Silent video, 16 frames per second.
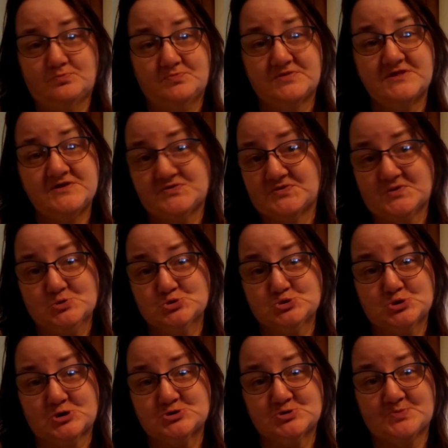Please don't
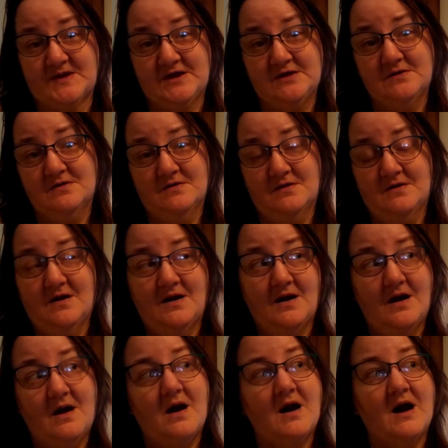judge me.
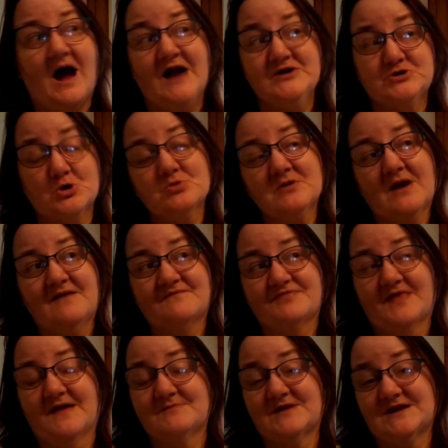I don't have
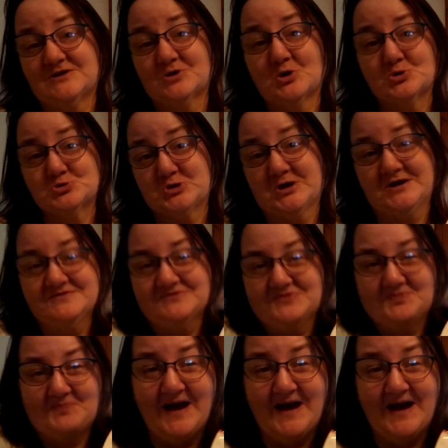that many Notions